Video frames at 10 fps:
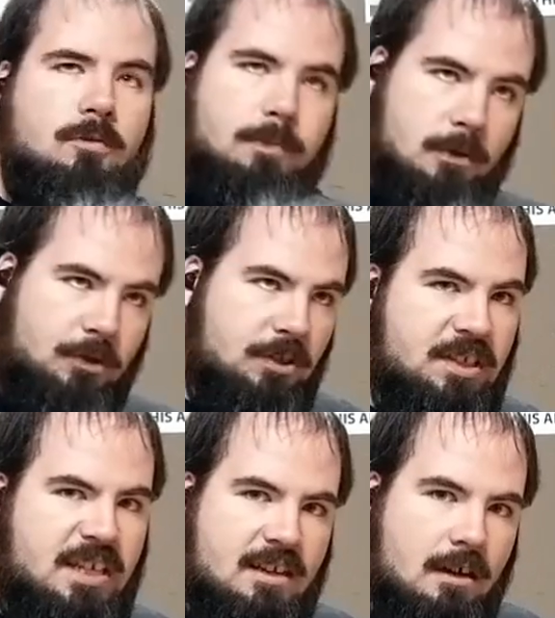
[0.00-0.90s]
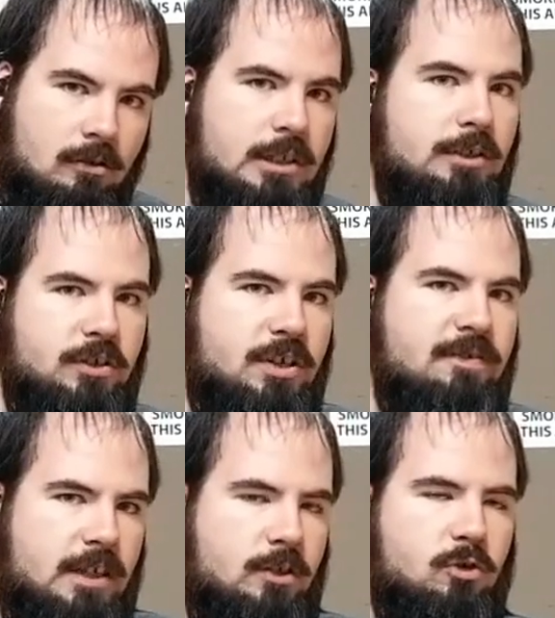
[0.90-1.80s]
first, let's get a little
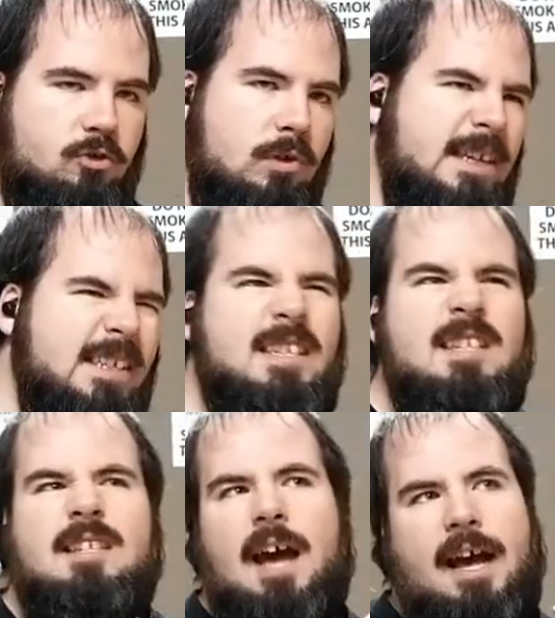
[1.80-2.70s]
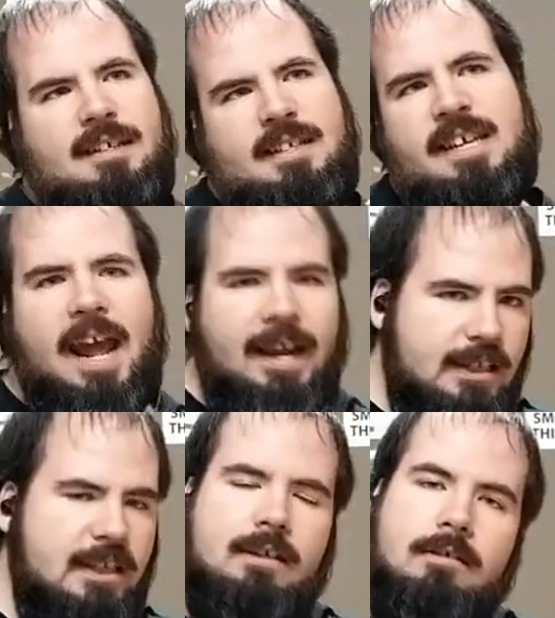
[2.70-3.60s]
something straight. This is not
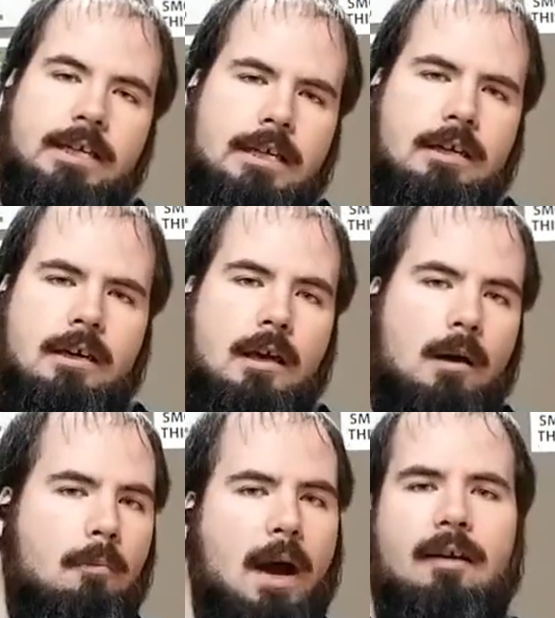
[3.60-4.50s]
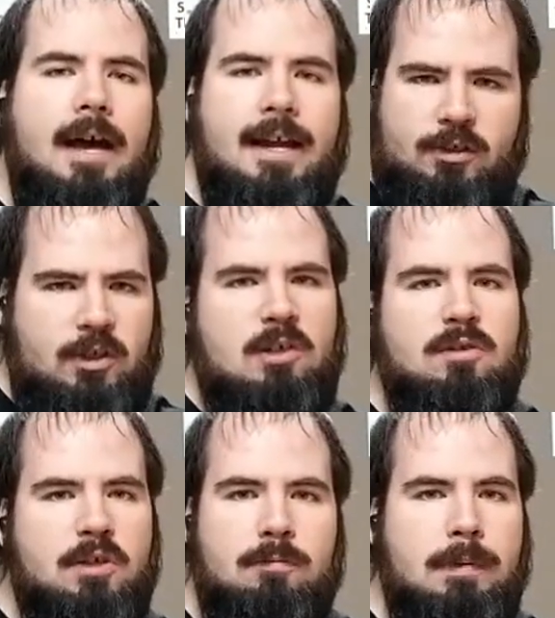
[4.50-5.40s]
technically my last
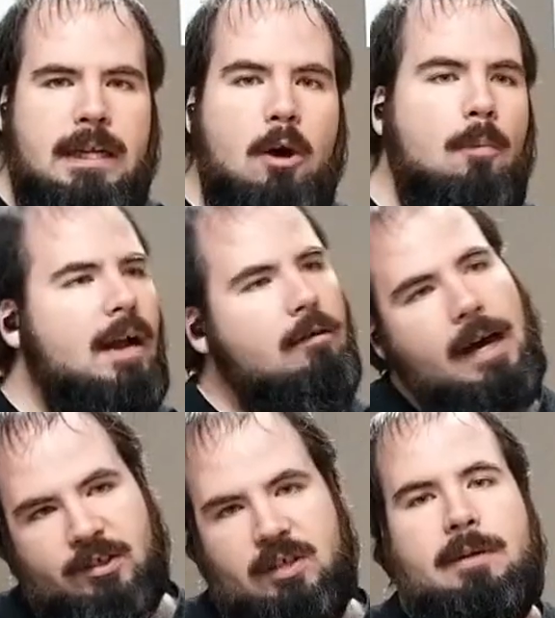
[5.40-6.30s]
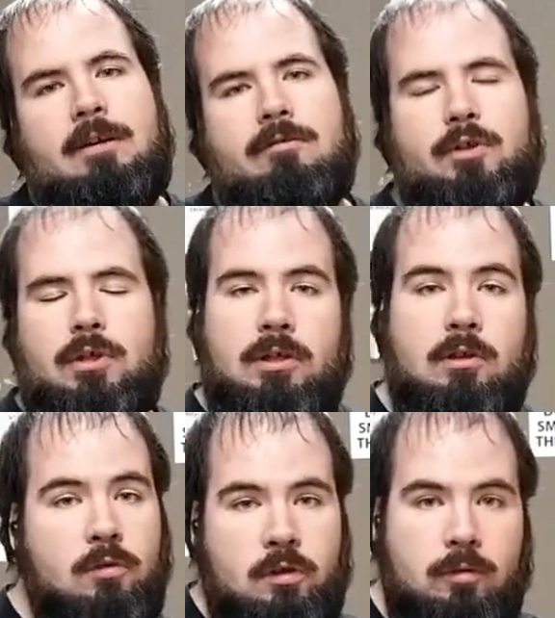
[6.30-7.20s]
YouTube video. My last appearance on
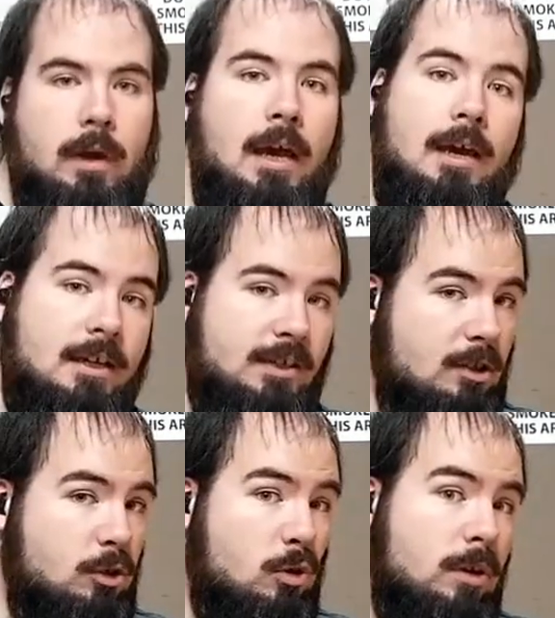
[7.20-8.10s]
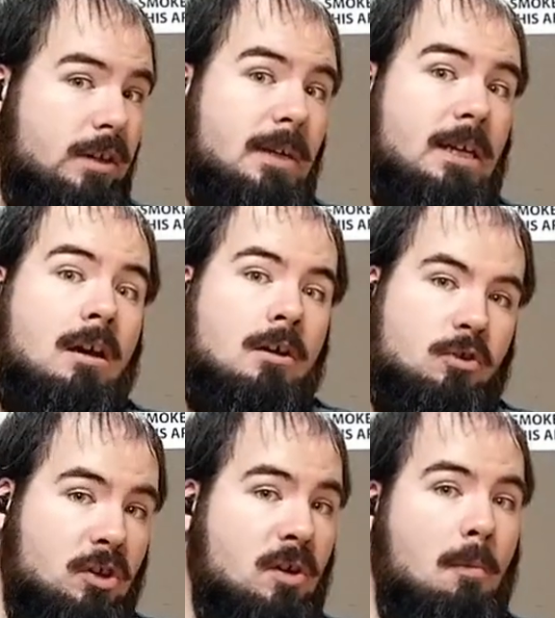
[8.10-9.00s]
YouTube is actually going to be
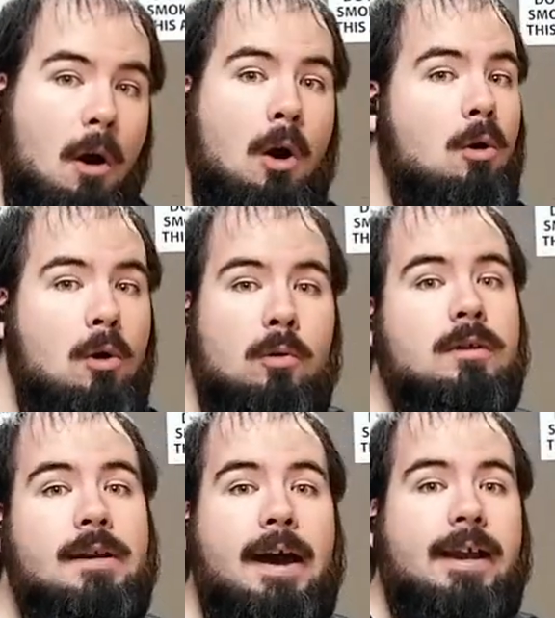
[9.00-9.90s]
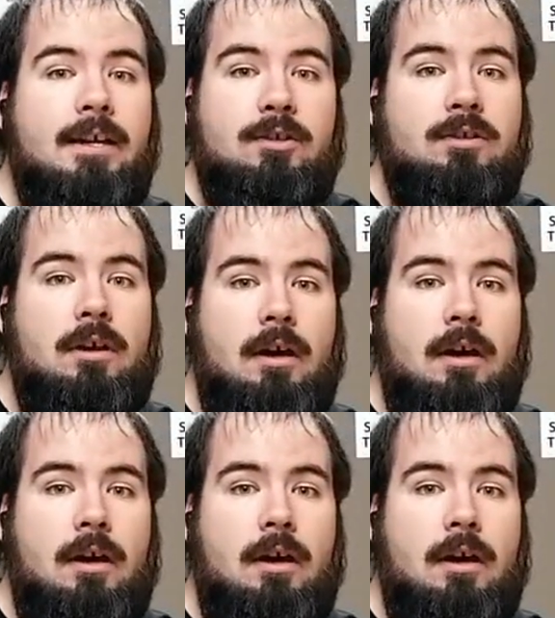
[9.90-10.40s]
tomorrow night,